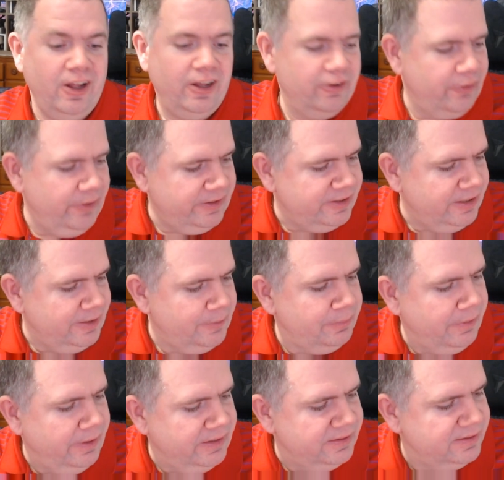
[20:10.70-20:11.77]
crazily
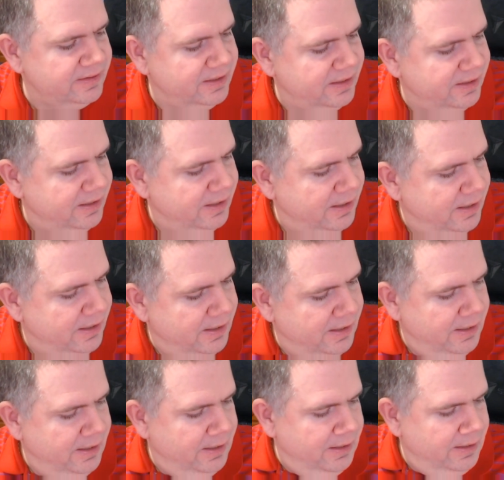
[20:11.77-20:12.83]
priced.
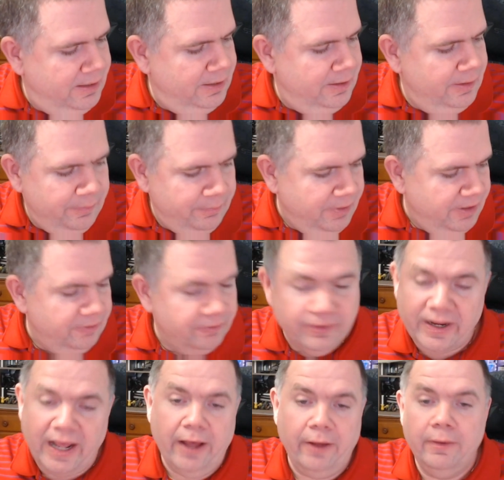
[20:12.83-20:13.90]
But for
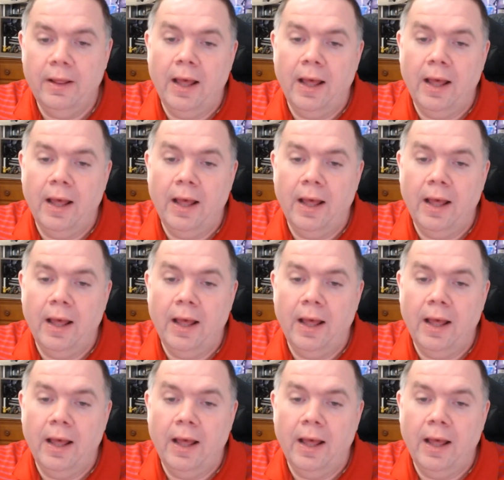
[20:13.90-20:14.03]
now,